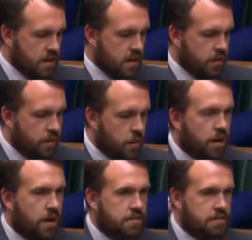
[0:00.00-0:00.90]
for
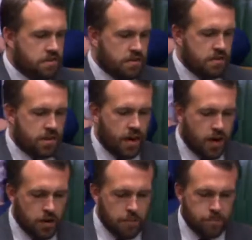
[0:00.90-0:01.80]
us, the
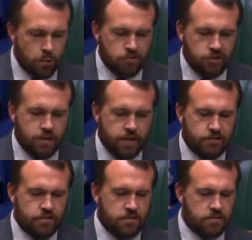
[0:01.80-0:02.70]
unborn
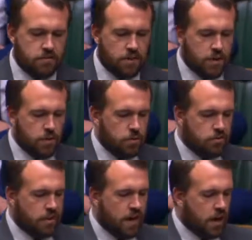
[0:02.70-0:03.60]
generations, who
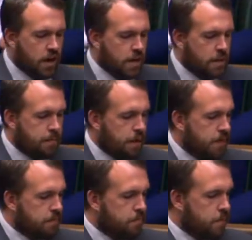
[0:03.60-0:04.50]
sit idly by
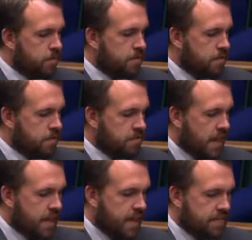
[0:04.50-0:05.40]
as monuments
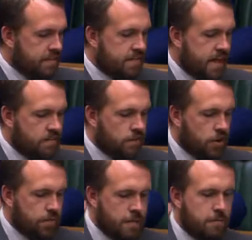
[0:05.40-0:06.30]
dedicated to their
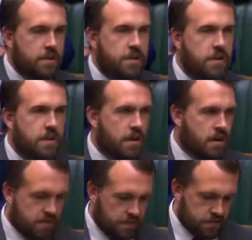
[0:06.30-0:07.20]
eternal memory are
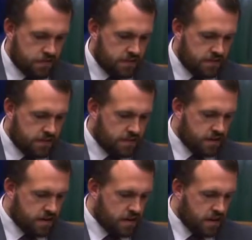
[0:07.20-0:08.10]
desecrated.
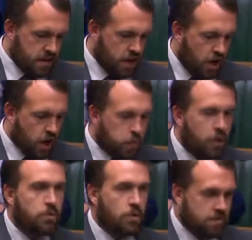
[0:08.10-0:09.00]
I
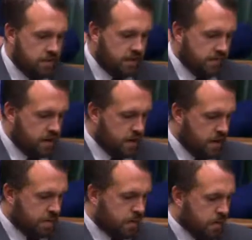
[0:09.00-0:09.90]
will not sit
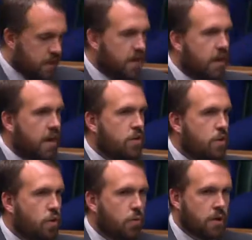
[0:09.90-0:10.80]
idly by, and
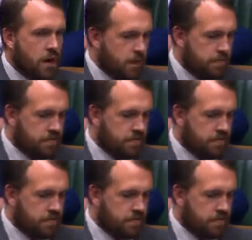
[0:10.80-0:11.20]
nor will I be